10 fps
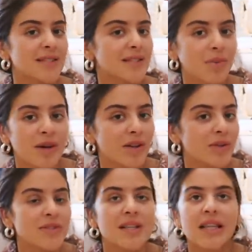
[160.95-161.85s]
It's one of
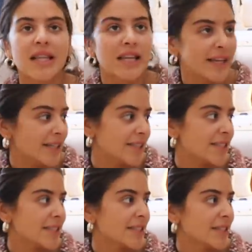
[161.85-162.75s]
those
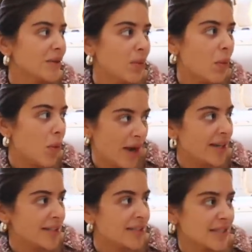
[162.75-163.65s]
lit
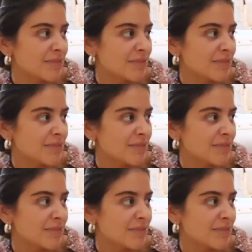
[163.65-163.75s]
weddings.